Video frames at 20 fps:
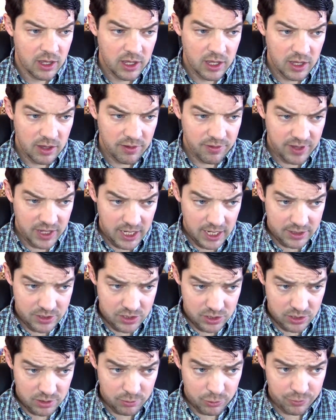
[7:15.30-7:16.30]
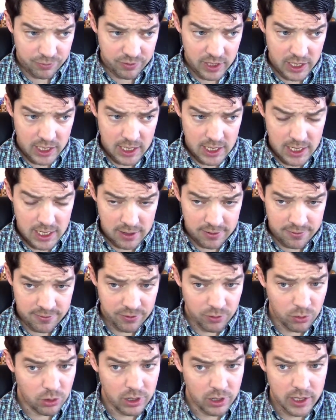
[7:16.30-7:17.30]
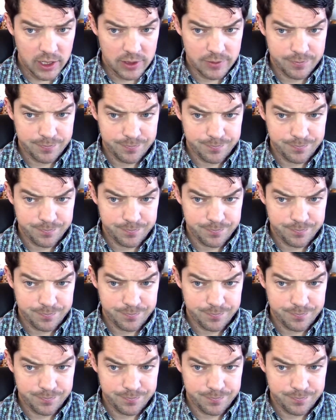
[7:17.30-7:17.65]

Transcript: if he gets a move like e4 in.